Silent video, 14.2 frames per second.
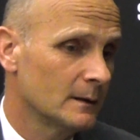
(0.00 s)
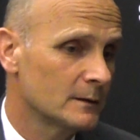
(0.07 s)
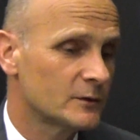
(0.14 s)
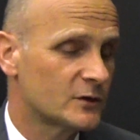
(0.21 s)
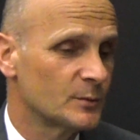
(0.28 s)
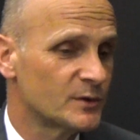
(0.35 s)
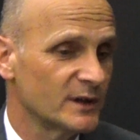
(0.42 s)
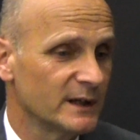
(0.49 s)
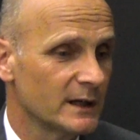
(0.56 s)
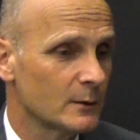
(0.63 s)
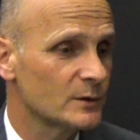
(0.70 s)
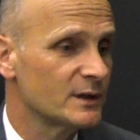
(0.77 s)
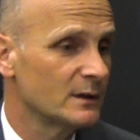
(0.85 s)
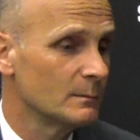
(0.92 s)

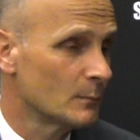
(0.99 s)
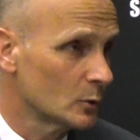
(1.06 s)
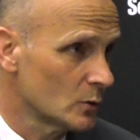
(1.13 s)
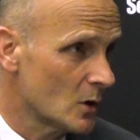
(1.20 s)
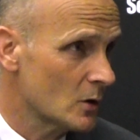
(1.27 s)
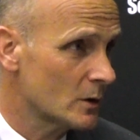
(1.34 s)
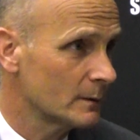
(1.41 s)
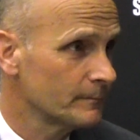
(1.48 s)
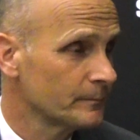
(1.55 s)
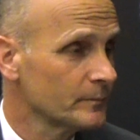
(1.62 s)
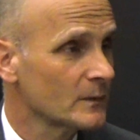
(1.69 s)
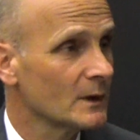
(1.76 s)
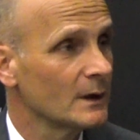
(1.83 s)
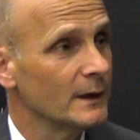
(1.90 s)
Subsidiaries in Morocco,
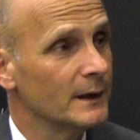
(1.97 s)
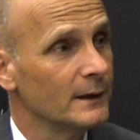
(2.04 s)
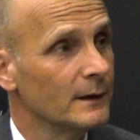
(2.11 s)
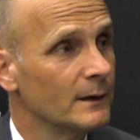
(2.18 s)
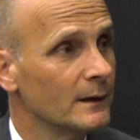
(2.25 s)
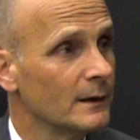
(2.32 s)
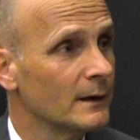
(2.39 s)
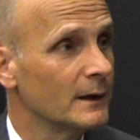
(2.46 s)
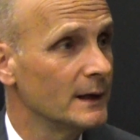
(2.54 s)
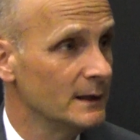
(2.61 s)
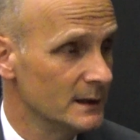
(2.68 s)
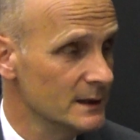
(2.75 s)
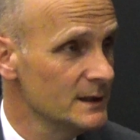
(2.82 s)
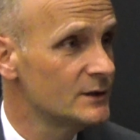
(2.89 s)

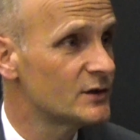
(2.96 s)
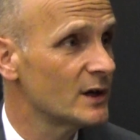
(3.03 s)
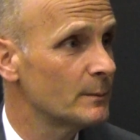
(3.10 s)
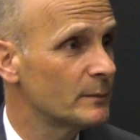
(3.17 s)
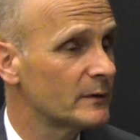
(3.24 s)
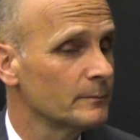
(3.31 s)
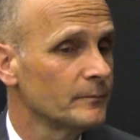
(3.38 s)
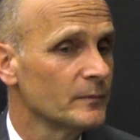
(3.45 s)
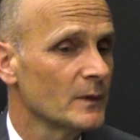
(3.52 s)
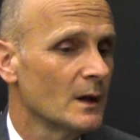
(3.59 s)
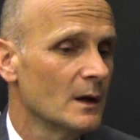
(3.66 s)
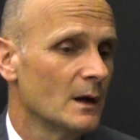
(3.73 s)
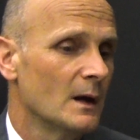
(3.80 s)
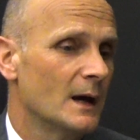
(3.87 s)
in Egypt.
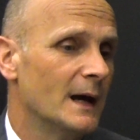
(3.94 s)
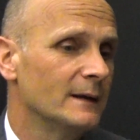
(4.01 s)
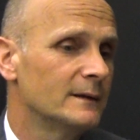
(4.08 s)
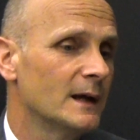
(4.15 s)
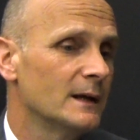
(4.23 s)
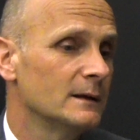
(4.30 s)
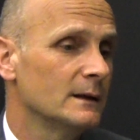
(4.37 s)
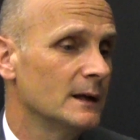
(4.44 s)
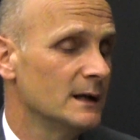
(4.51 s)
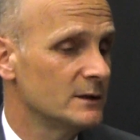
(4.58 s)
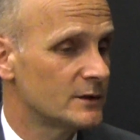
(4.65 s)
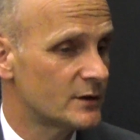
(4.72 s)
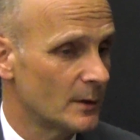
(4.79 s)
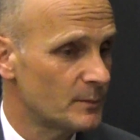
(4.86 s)
And then
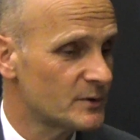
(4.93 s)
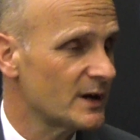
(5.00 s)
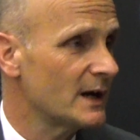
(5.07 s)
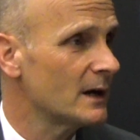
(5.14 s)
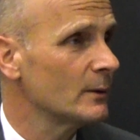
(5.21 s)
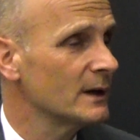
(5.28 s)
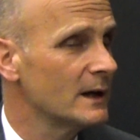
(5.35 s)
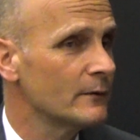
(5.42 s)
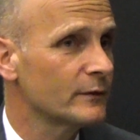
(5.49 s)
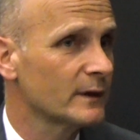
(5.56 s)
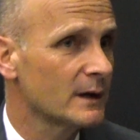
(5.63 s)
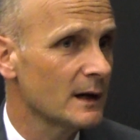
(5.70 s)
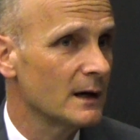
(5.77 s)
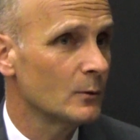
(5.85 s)
in sub-Saharan
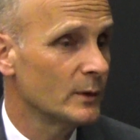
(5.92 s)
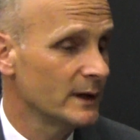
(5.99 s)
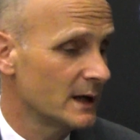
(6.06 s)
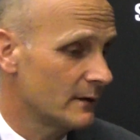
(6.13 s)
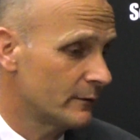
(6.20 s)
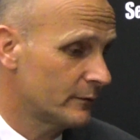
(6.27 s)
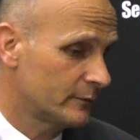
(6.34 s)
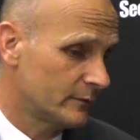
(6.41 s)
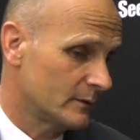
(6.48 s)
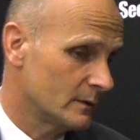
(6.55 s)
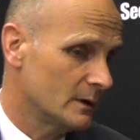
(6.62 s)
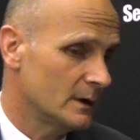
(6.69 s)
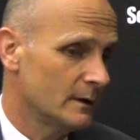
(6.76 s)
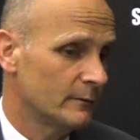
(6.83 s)
Africa, we have
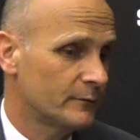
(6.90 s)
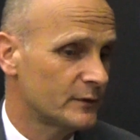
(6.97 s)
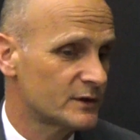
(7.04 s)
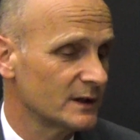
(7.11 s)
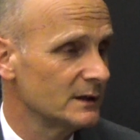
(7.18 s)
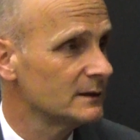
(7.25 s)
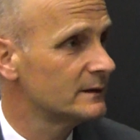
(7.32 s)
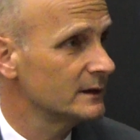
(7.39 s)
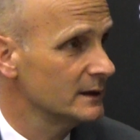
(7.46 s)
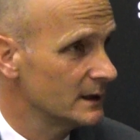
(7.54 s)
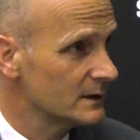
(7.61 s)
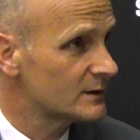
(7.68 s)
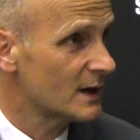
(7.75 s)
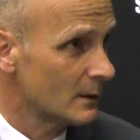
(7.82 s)
a facility
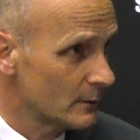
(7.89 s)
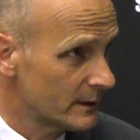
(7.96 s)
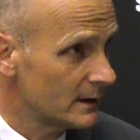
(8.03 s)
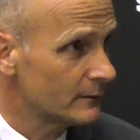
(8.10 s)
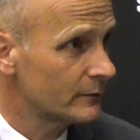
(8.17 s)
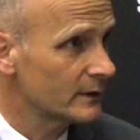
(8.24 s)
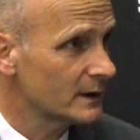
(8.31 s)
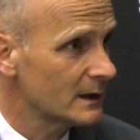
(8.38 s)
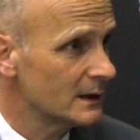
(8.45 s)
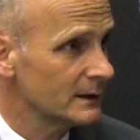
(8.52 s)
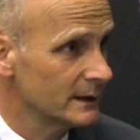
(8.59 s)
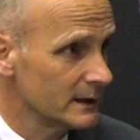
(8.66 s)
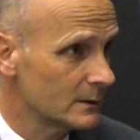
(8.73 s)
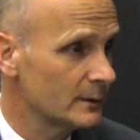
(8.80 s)
in South Africa,
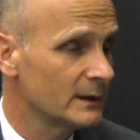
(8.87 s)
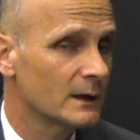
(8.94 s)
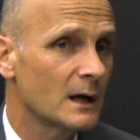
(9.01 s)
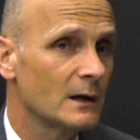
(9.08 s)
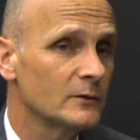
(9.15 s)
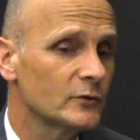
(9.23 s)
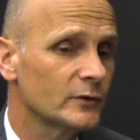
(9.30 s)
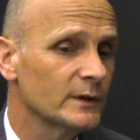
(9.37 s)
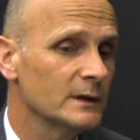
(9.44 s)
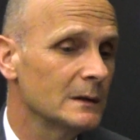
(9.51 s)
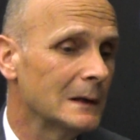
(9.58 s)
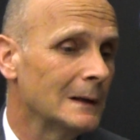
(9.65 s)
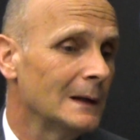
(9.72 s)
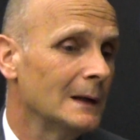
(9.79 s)
here in the country.
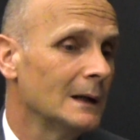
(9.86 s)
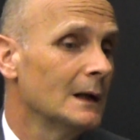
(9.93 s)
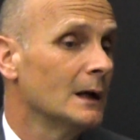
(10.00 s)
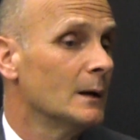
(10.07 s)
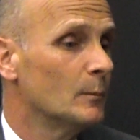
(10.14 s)
Okay.